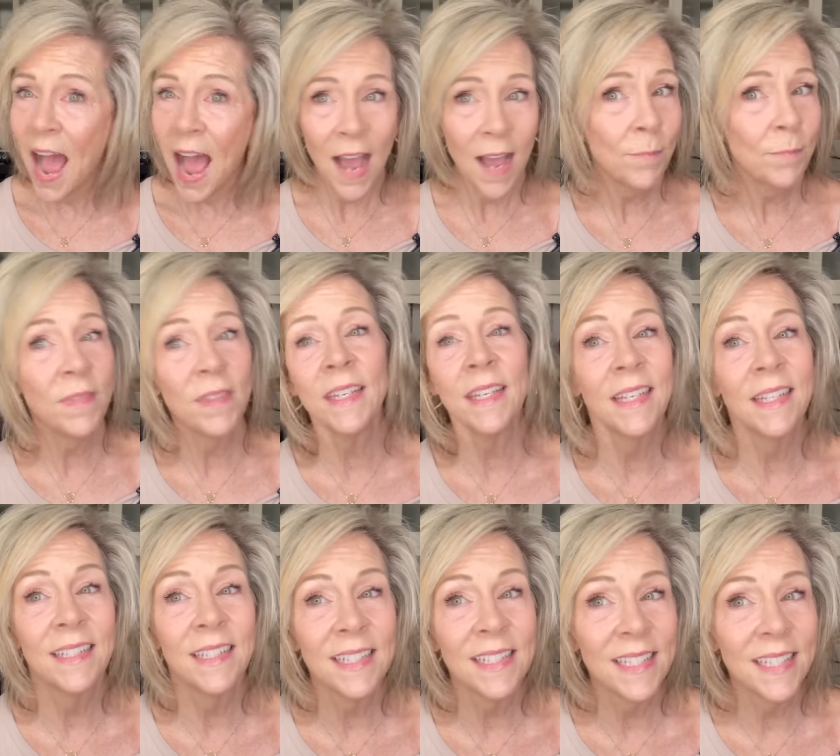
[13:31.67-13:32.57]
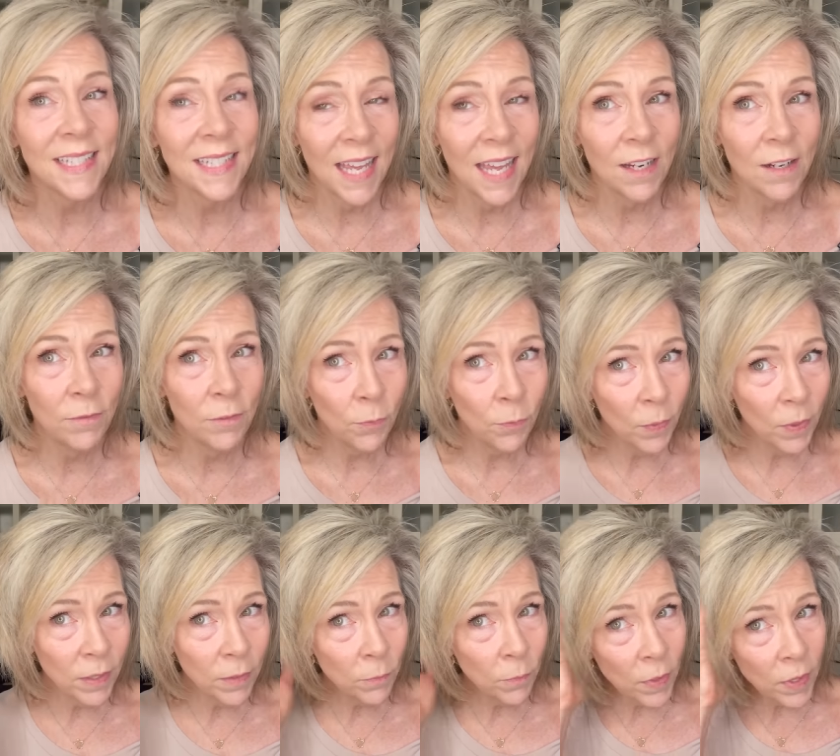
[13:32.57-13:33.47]
I'm thinking this is kind of a
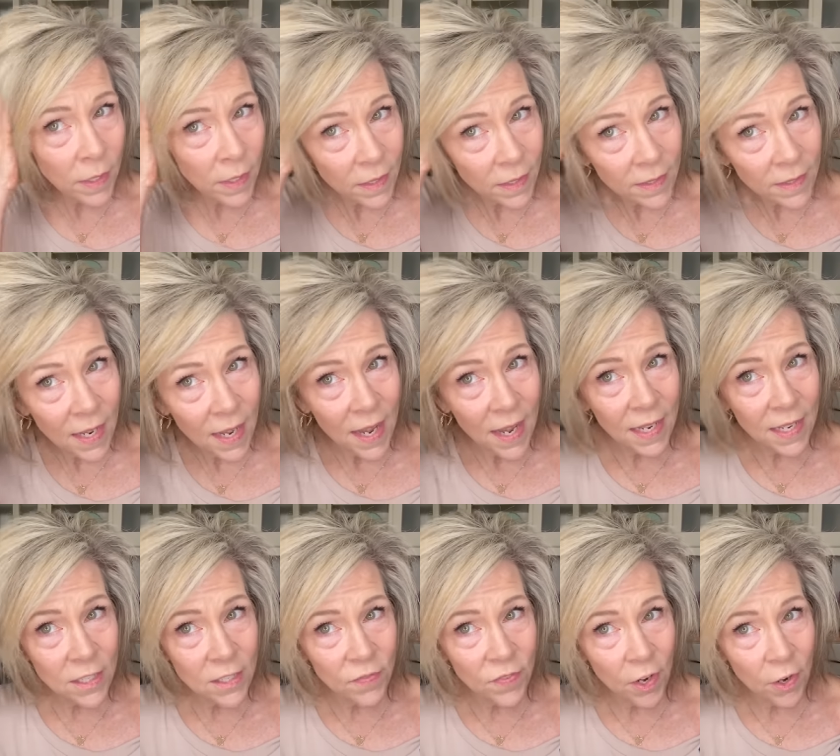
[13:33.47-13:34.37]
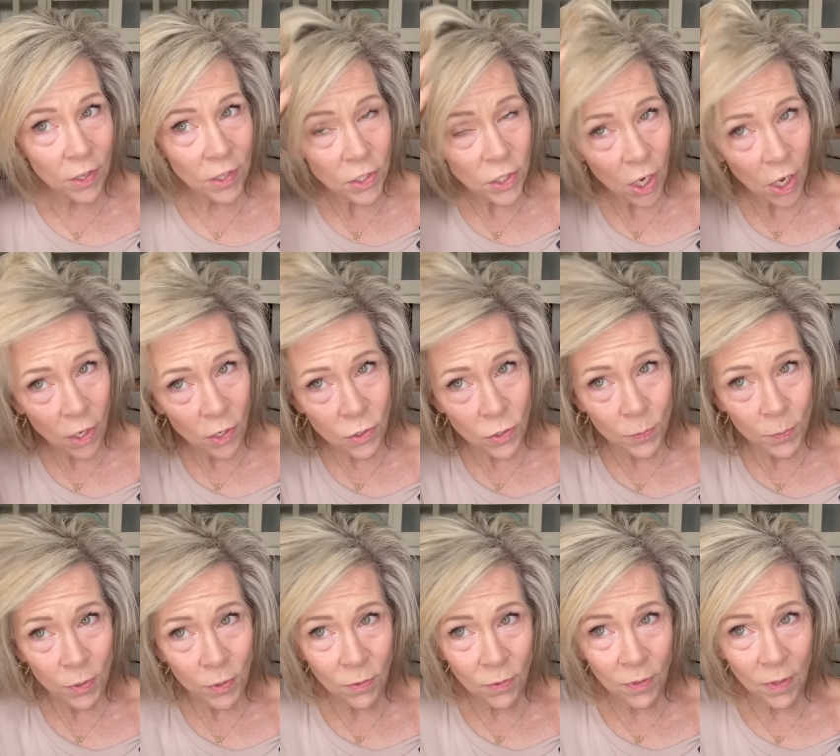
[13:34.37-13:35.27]
win-win. It's very
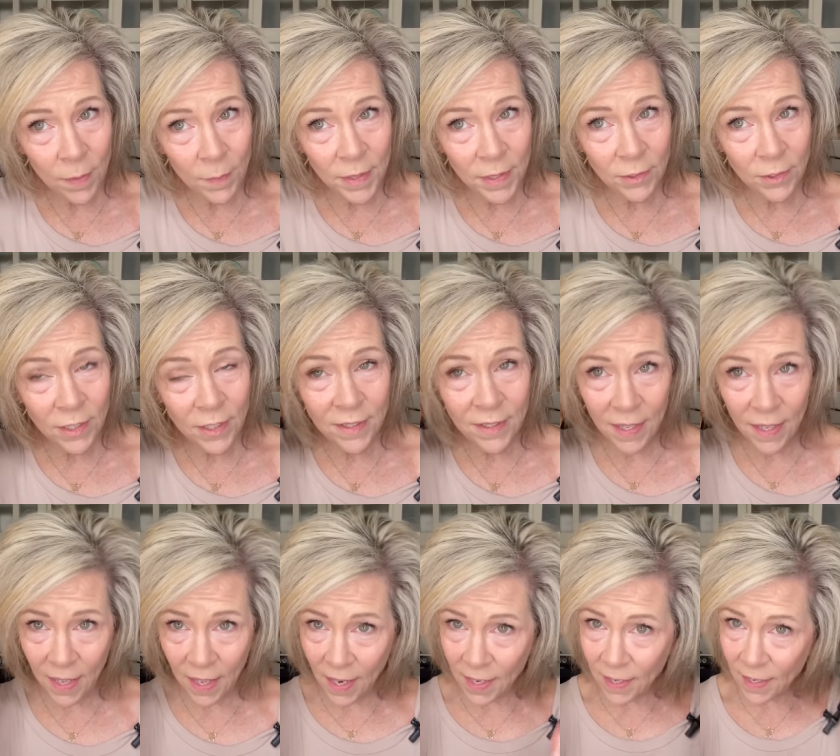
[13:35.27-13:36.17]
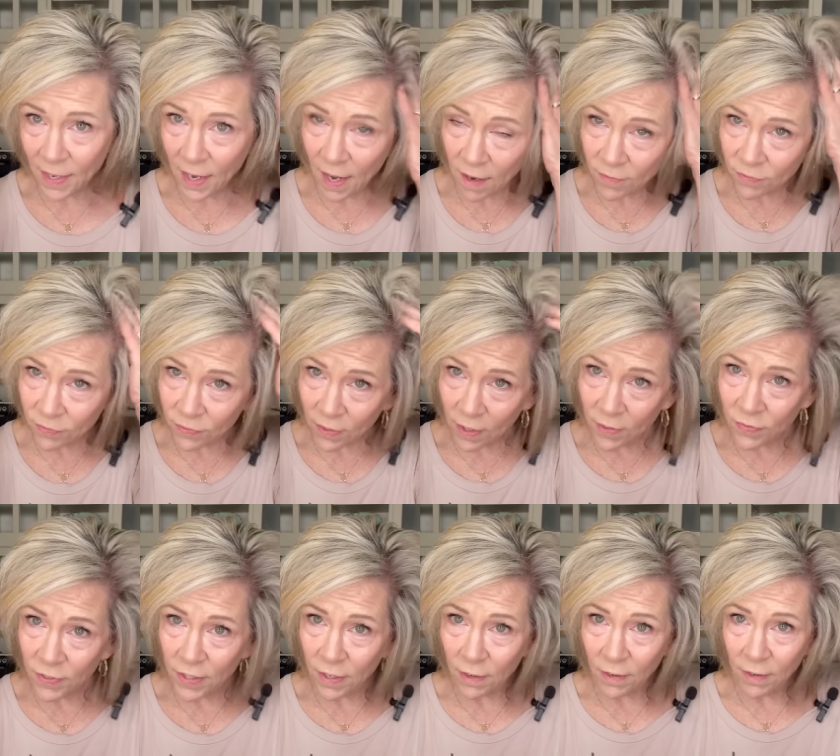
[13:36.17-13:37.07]
touchable. I mean, look at that. I can kind of
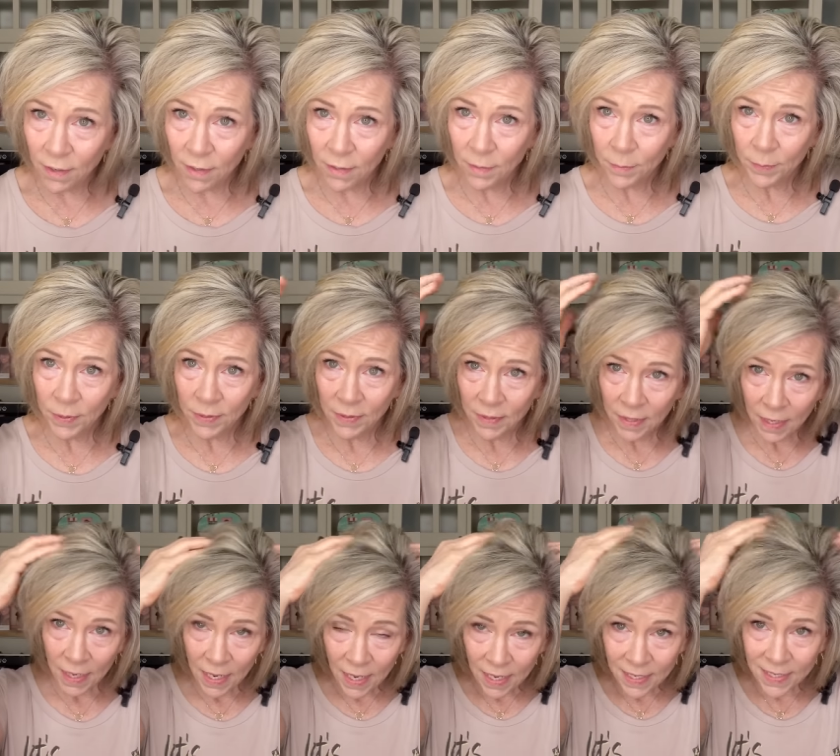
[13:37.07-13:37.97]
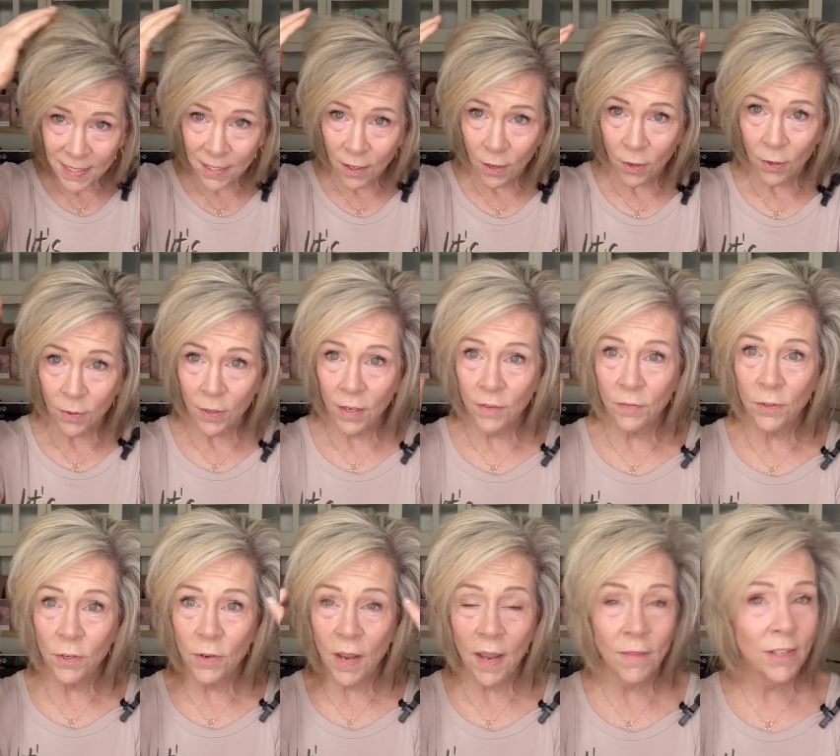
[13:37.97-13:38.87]
fluff it up. So
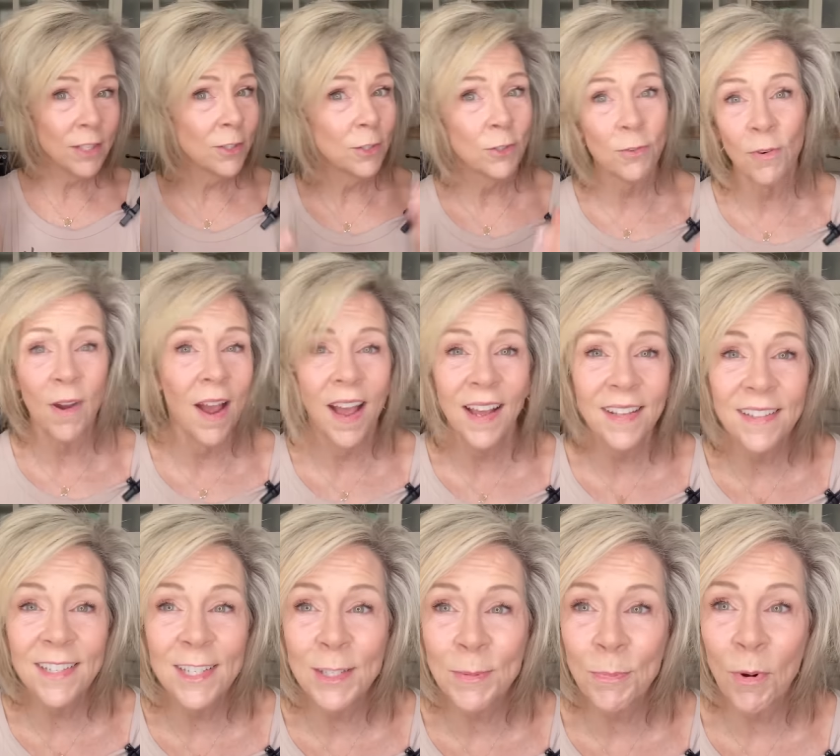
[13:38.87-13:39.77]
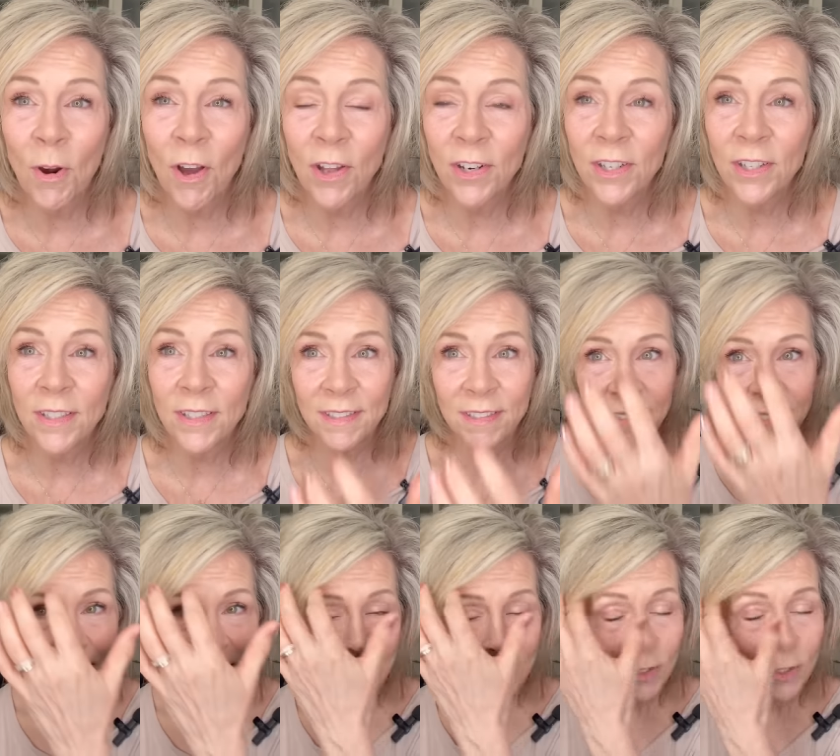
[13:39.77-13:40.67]
if you haven't tried this product,
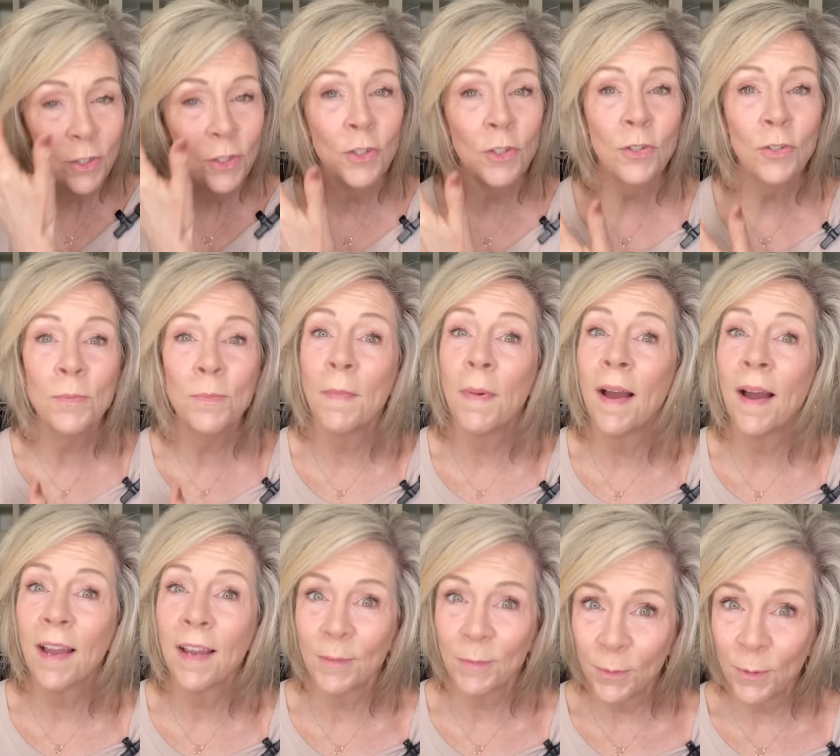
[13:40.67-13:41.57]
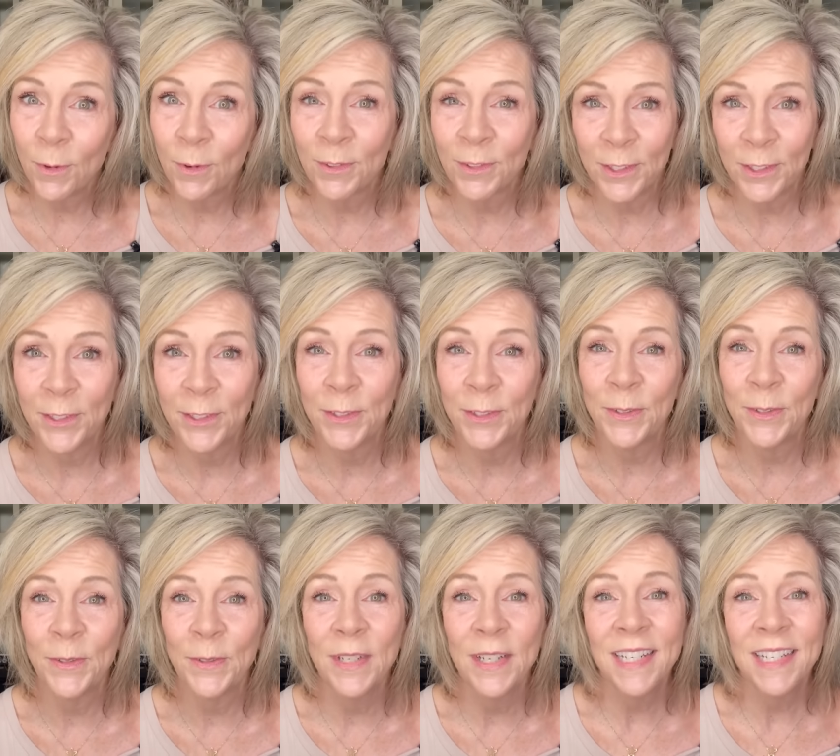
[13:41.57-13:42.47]
you might want
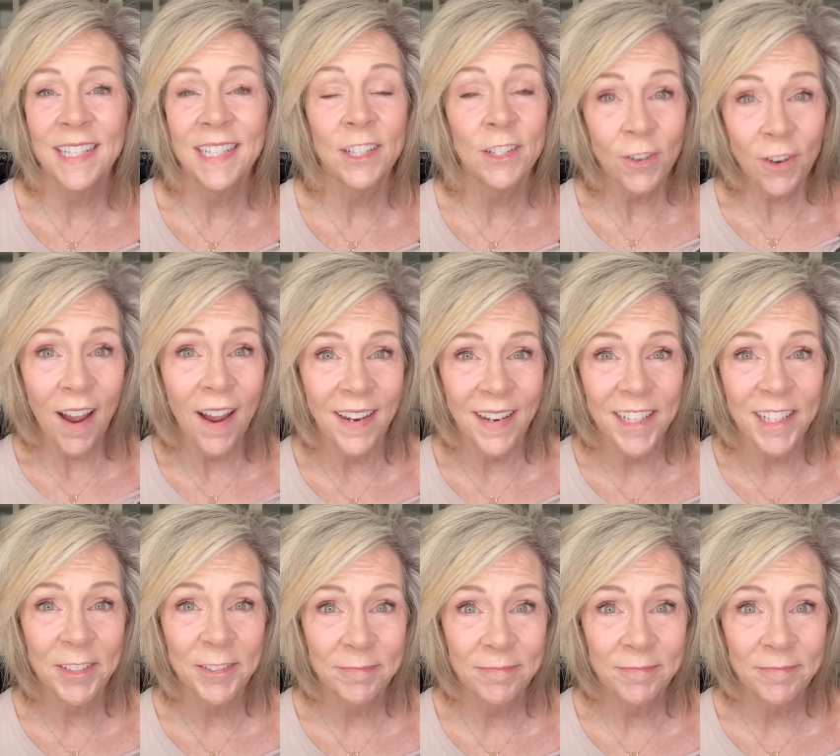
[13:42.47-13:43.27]
to try it.